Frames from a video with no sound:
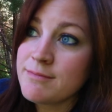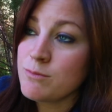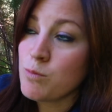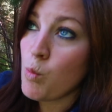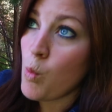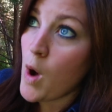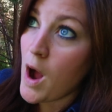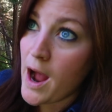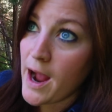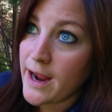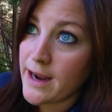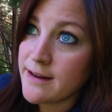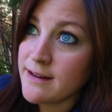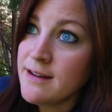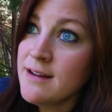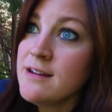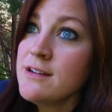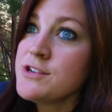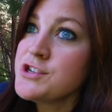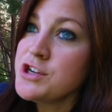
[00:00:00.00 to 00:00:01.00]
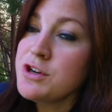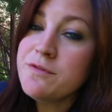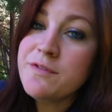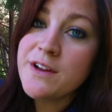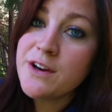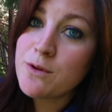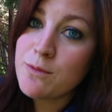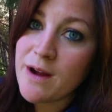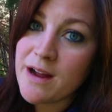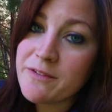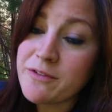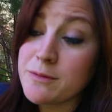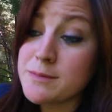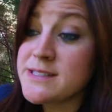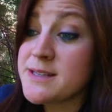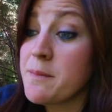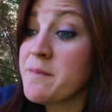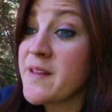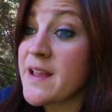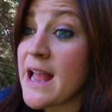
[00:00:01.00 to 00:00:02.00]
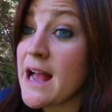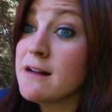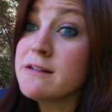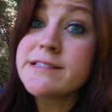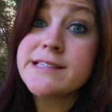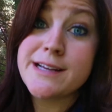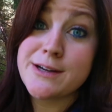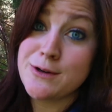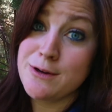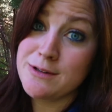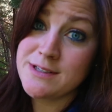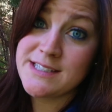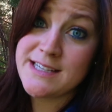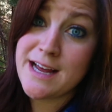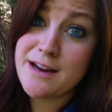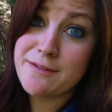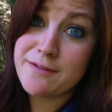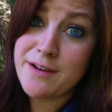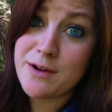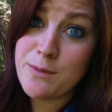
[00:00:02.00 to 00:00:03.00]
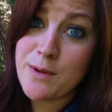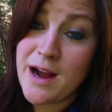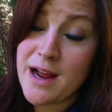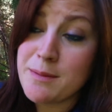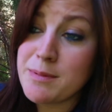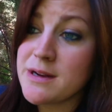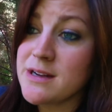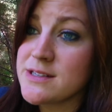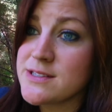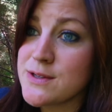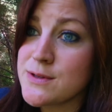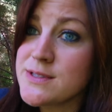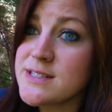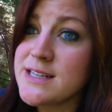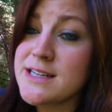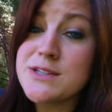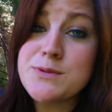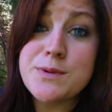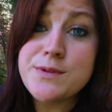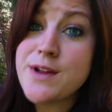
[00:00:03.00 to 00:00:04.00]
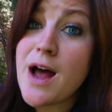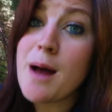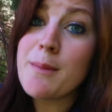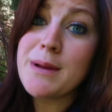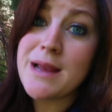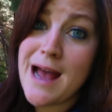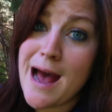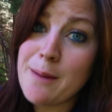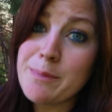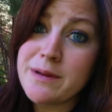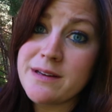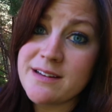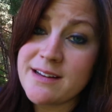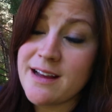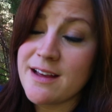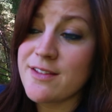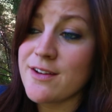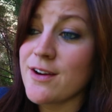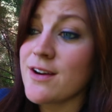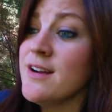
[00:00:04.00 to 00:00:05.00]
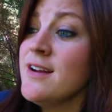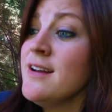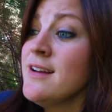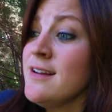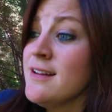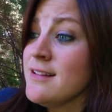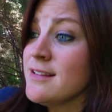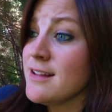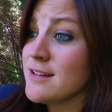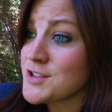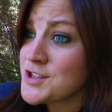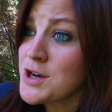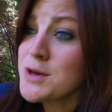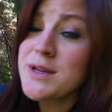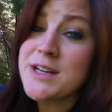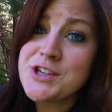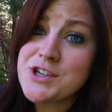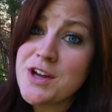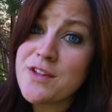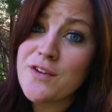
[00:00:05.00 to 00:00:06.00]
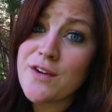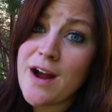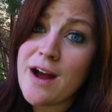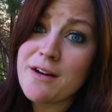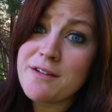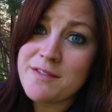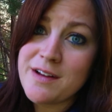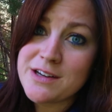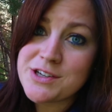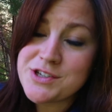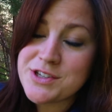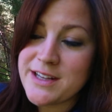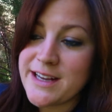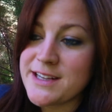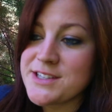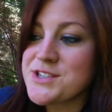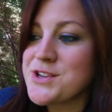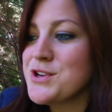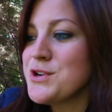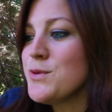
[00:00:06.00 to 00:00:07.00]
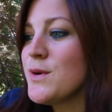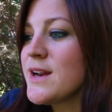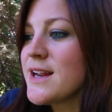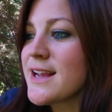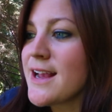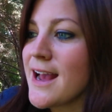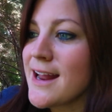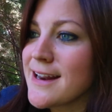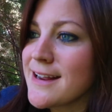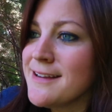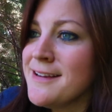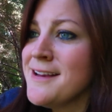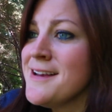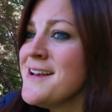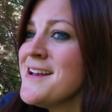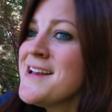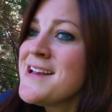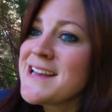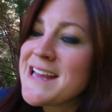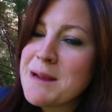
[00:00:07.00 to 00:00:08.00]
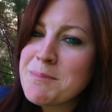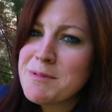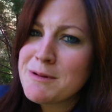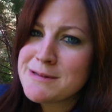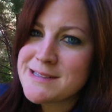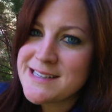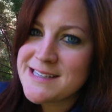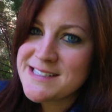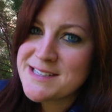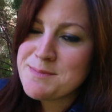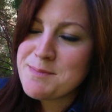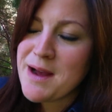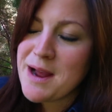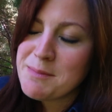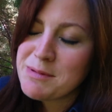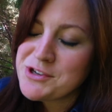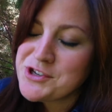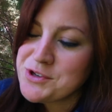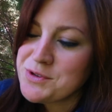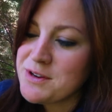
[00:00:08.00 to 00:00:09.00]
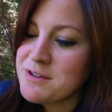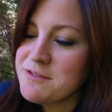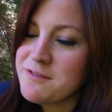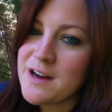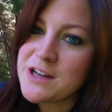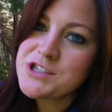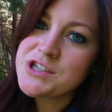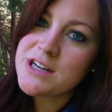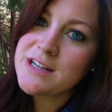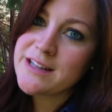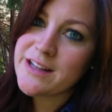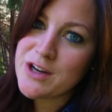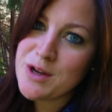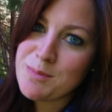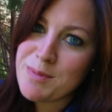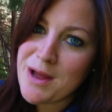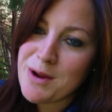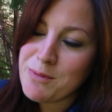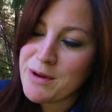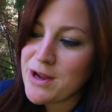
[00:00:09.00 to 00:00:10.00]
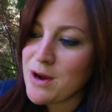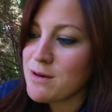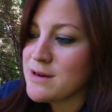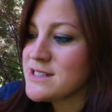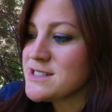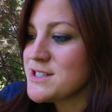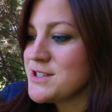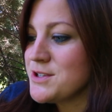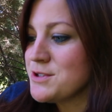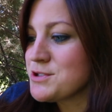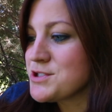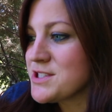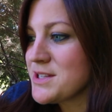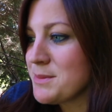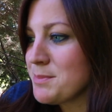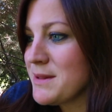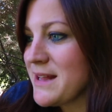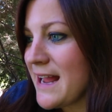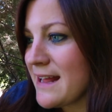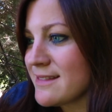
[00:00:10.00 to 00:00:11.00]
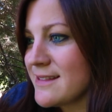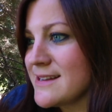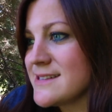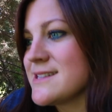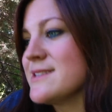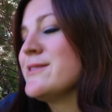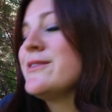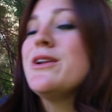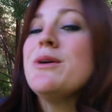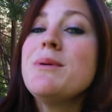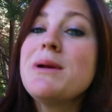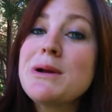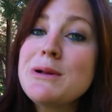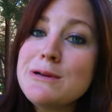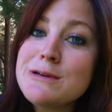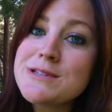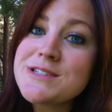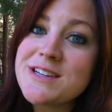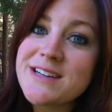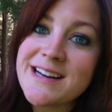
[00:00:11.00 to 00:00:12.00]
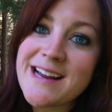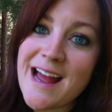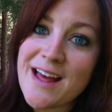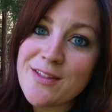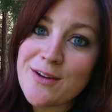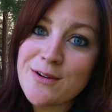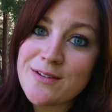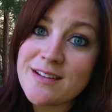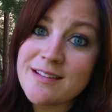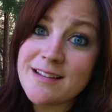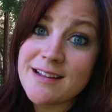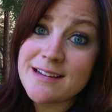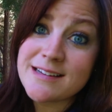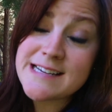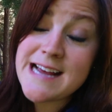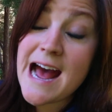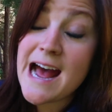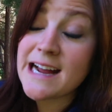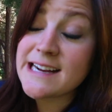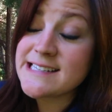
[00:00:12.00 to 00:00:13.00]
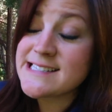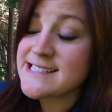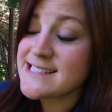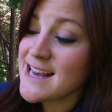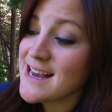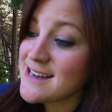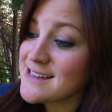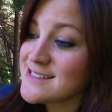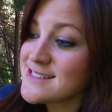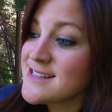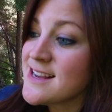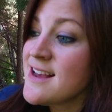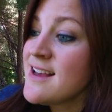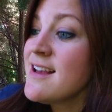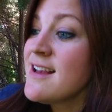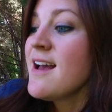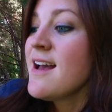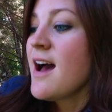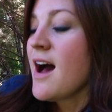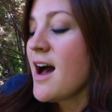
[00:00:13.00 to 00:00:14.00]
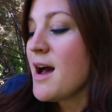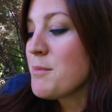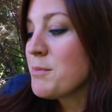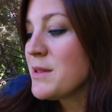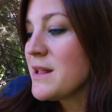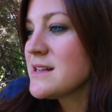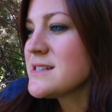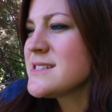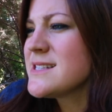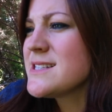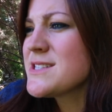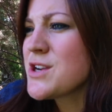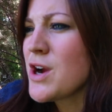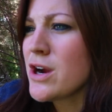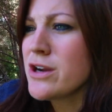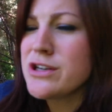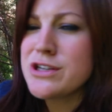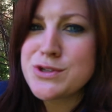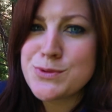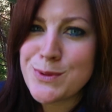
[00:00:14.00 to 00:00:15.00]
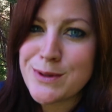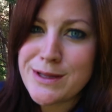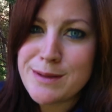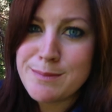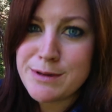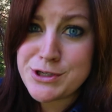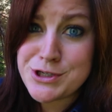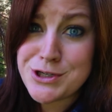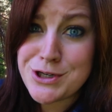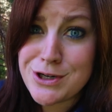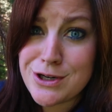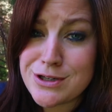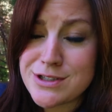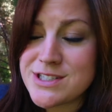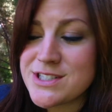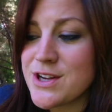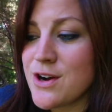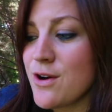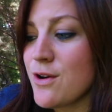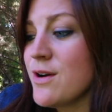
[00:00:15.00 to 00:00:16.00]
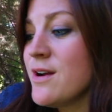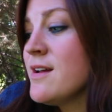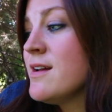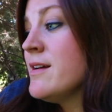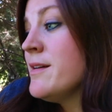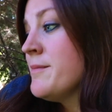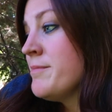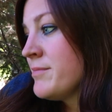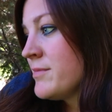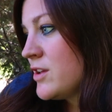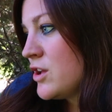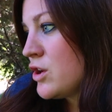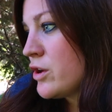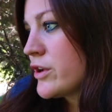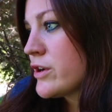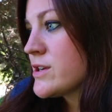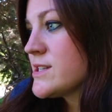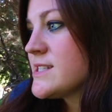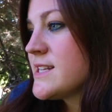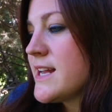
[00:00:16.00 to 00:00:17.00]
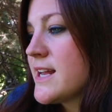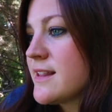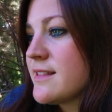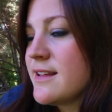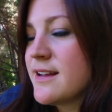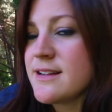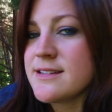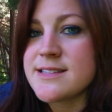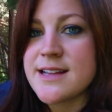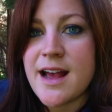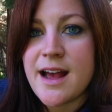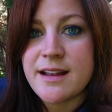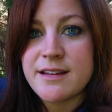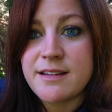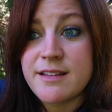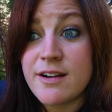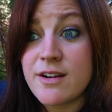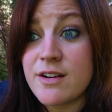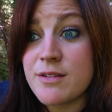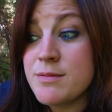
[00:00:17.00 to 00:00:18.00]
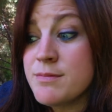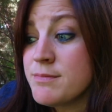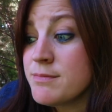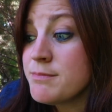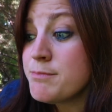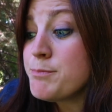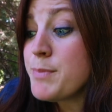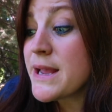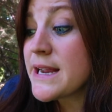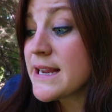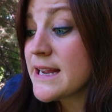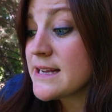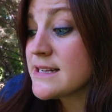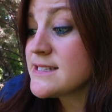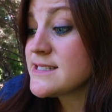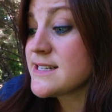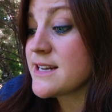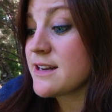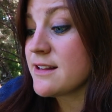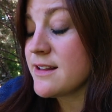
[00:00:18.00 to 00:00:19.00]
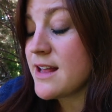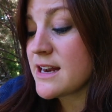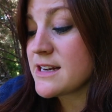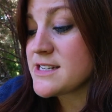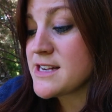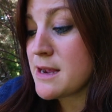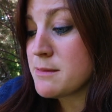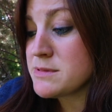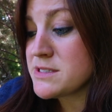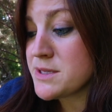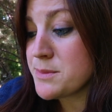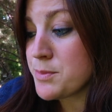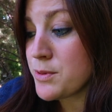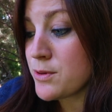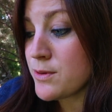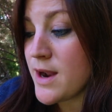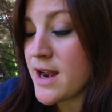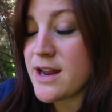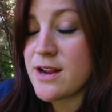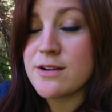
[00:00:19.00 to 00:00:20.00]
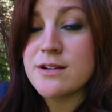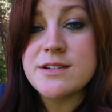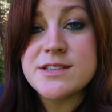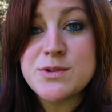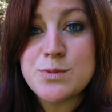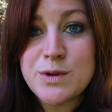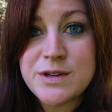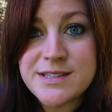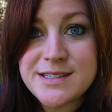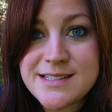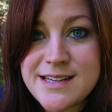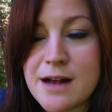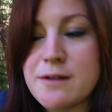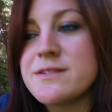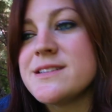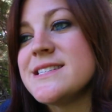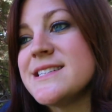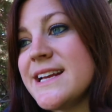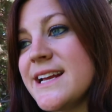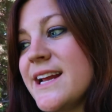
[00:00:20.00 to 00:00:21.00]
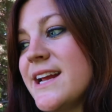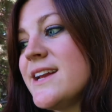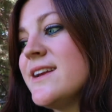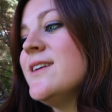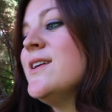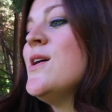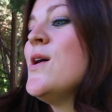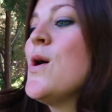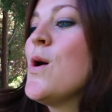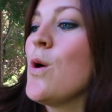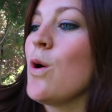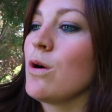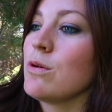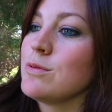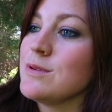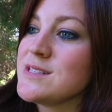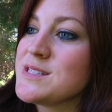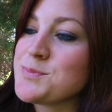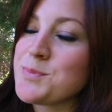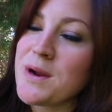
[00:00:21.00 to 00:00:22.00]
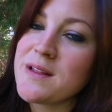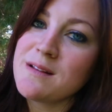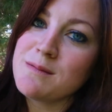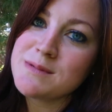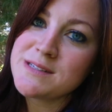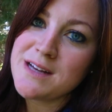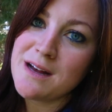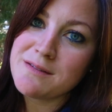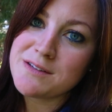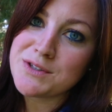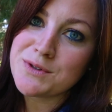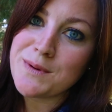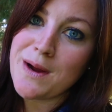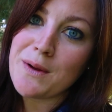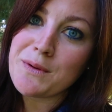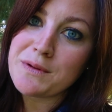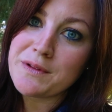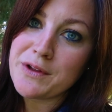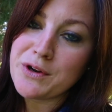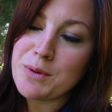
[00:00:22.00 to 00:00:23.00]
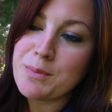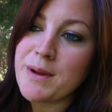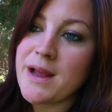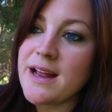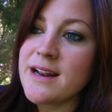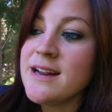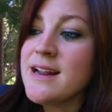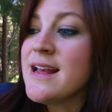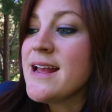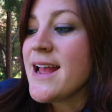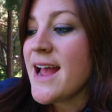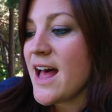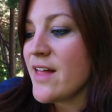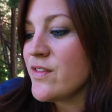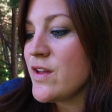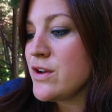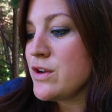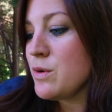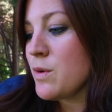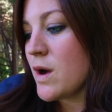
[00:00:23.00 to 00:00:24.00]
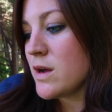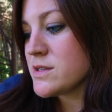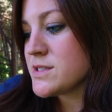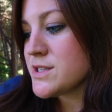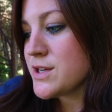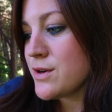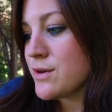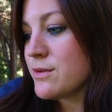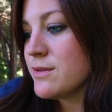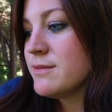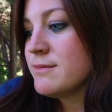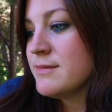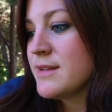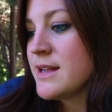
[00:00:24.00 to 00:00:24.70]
wide, two feet away from something else that grows 10 feet wide because those things will not be happy together. They'll choke each other out eventually. So you wanna kinda keep those things in mind, but you can fudge it a little bit. We always usually plant things a little bit closer together than the tag says. Um, plus this garden is really mature. So, you know, you're seeing things at their biggest and a lot of times the perennials will self-seed or will spread themselves around a little bit. And then you also,